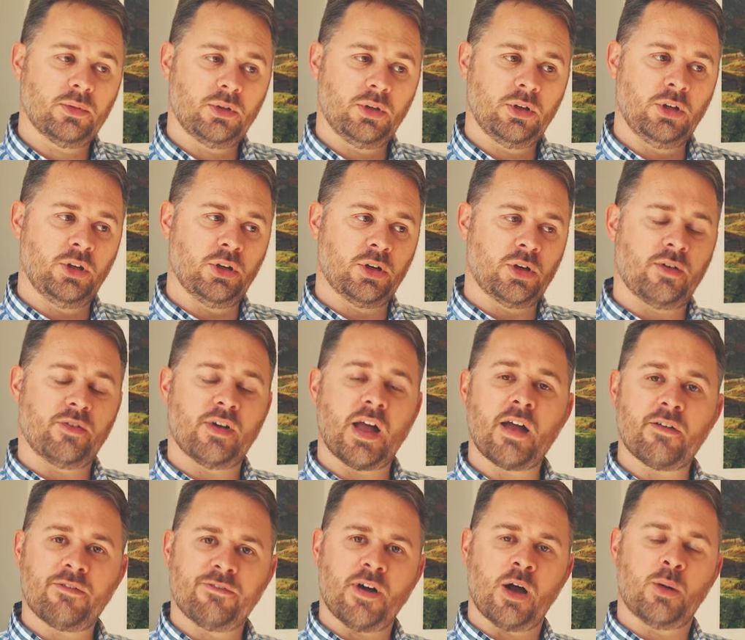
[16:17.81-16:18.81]
you know,
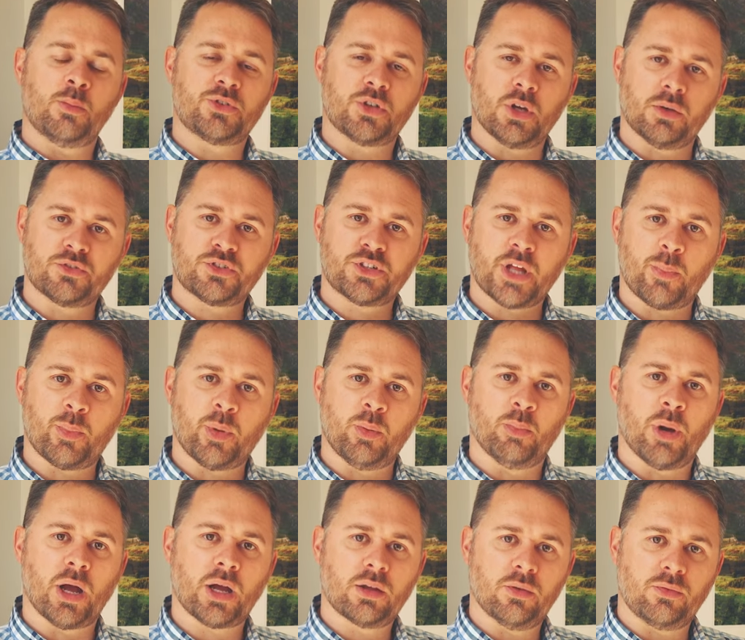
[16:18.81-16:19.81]
I have found myself stepping
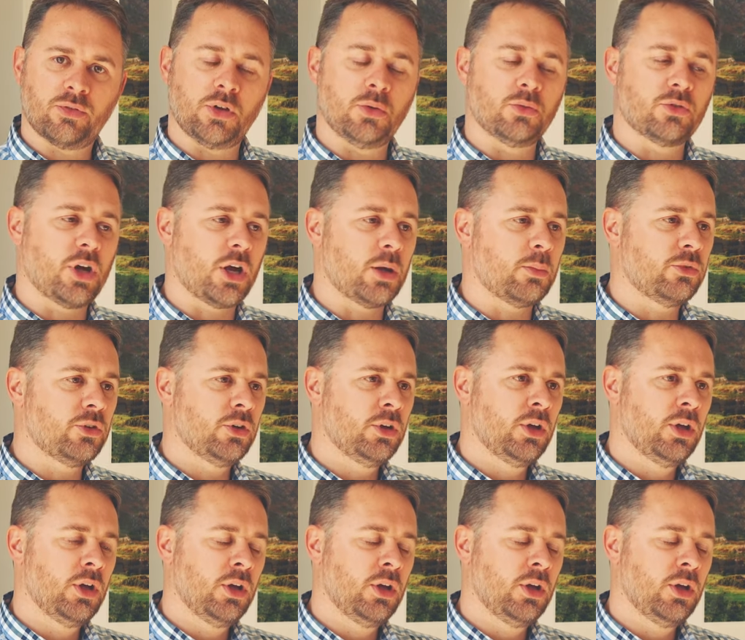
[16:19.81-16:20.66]
back a few times,